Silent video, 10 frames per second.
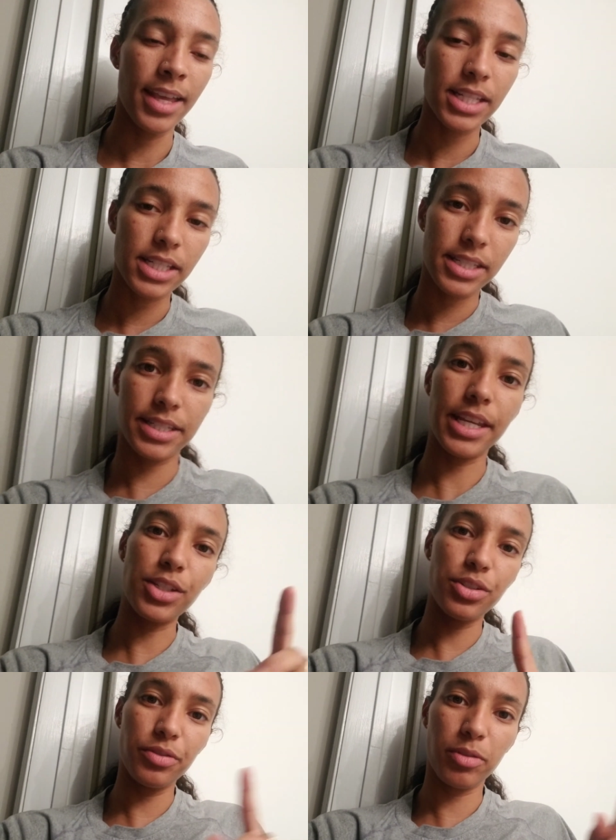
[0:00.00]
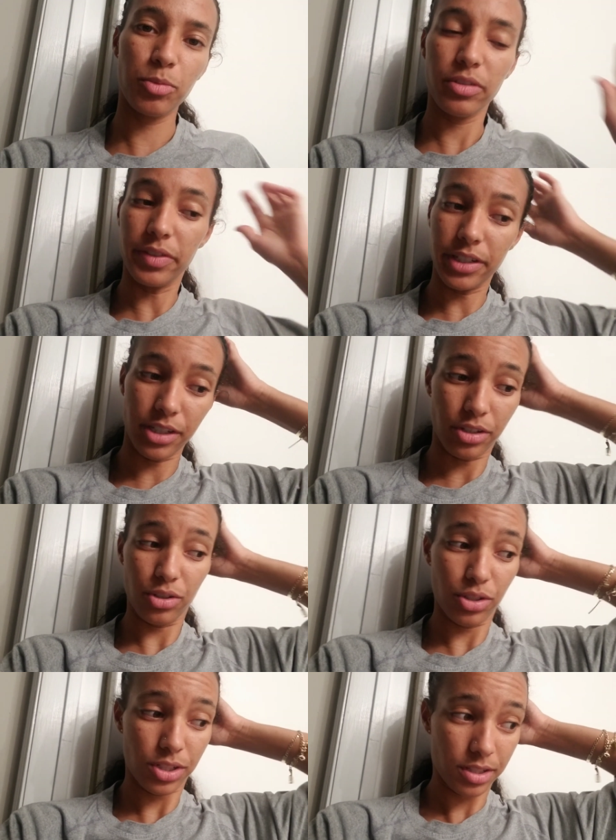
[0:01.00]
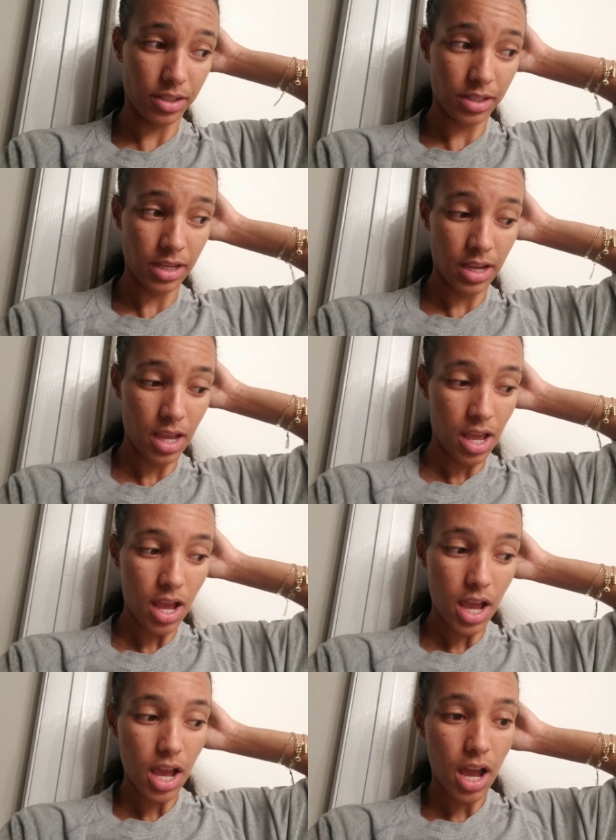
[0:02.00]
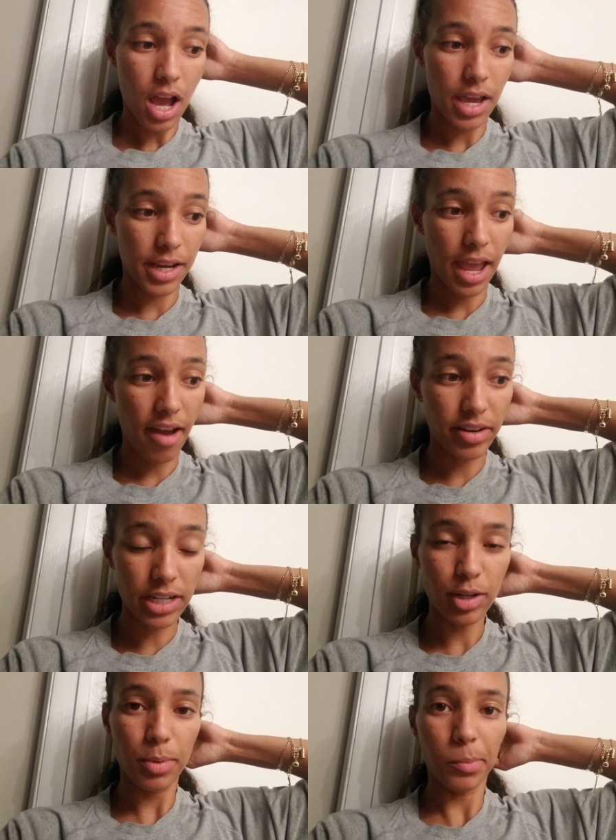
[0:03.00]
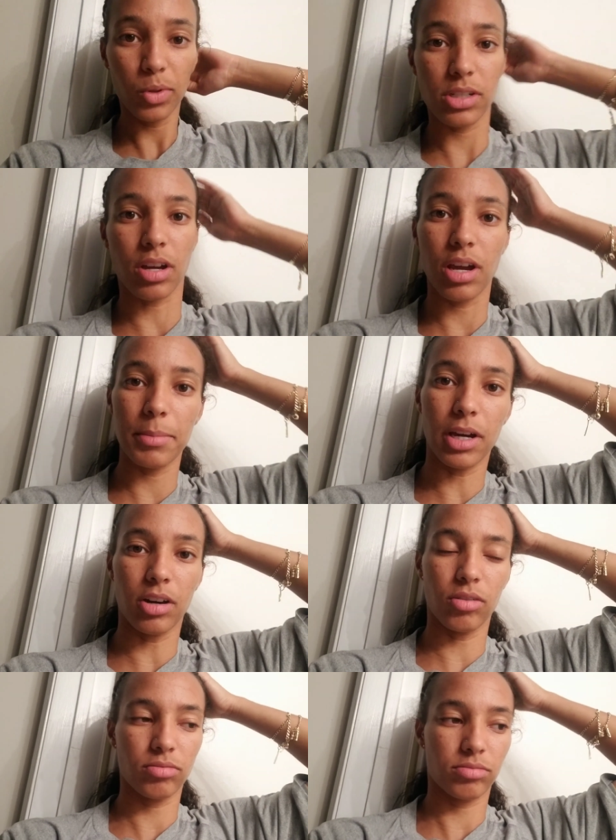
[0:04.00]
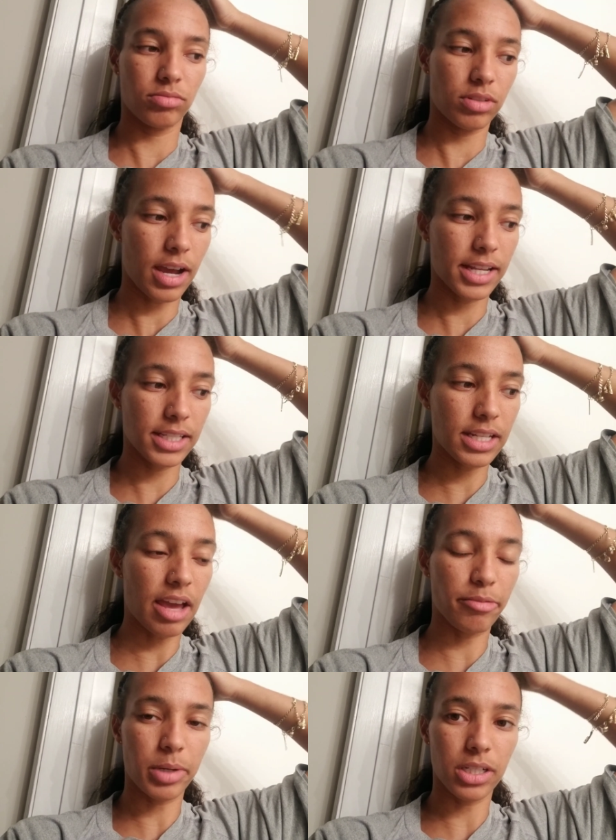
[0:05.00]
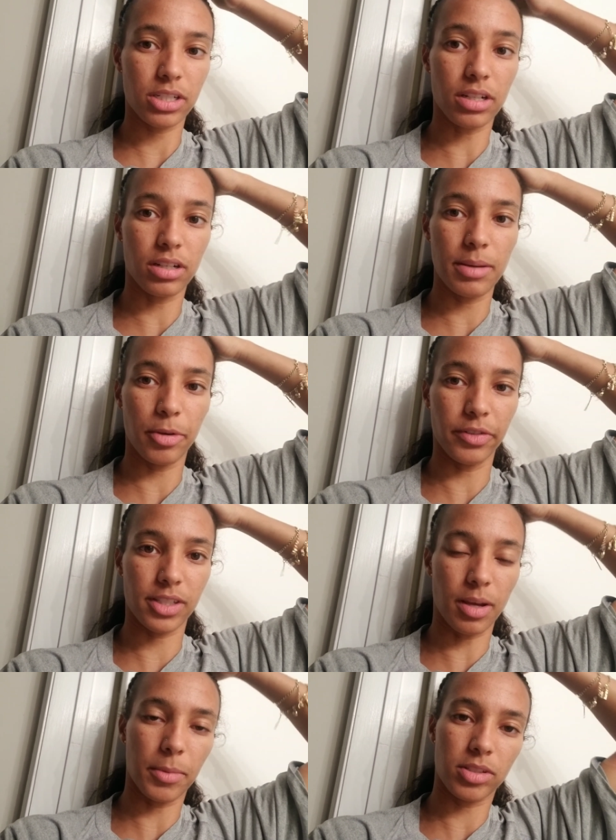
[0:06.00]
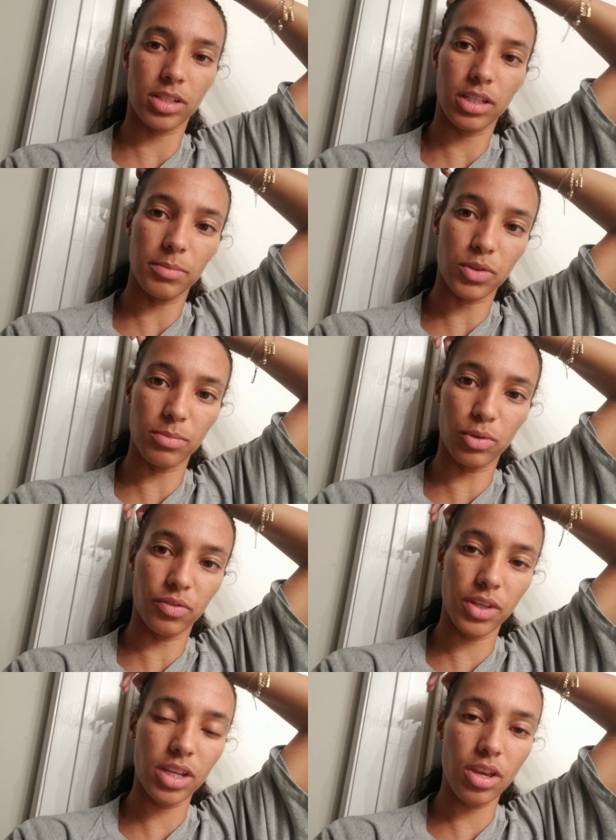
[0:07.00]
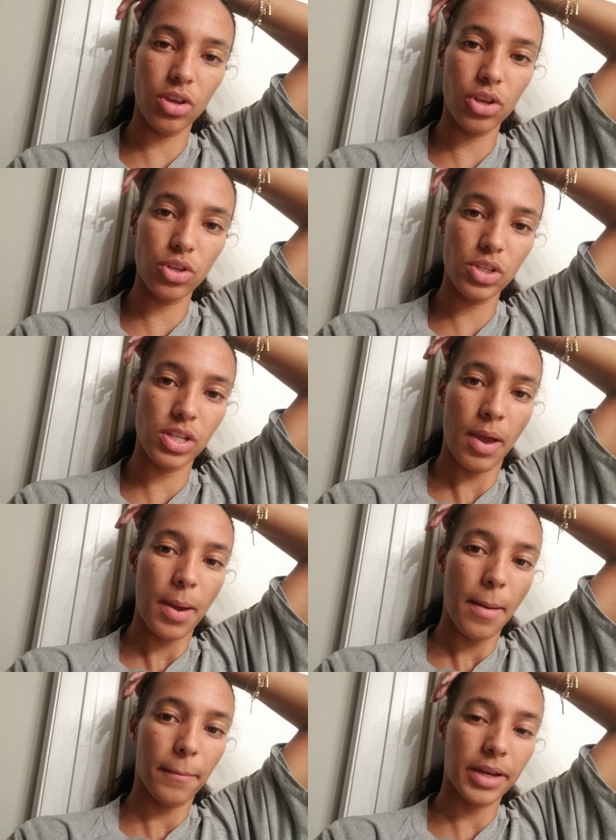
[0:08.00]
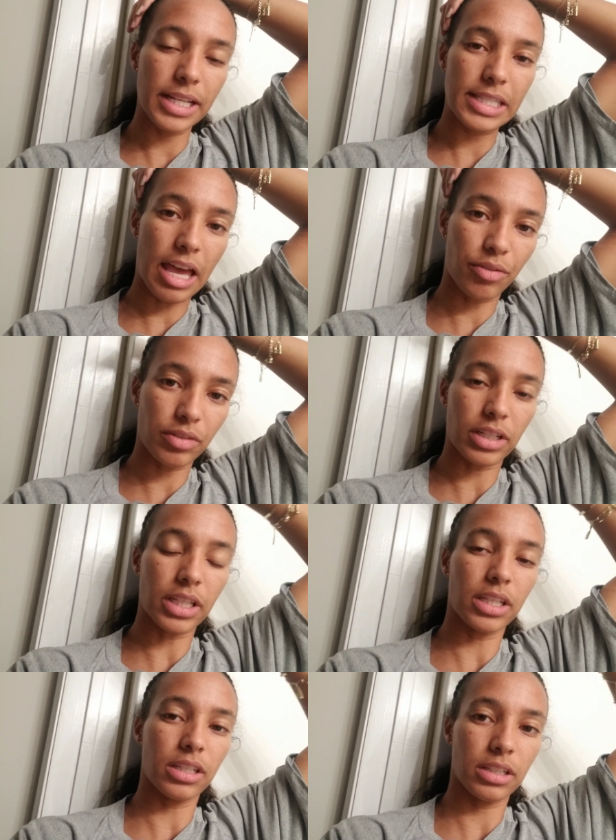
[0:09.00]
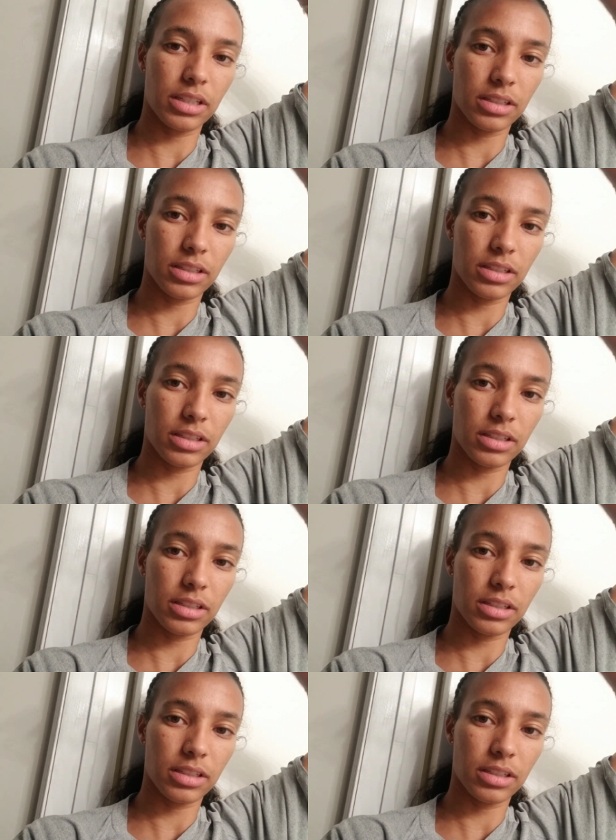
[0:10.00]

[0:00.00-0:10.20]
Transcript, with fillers: Stay tuned for more videos. I have a little bit more time now. I didn't have much time over summer to keep doing more videos, but I definitely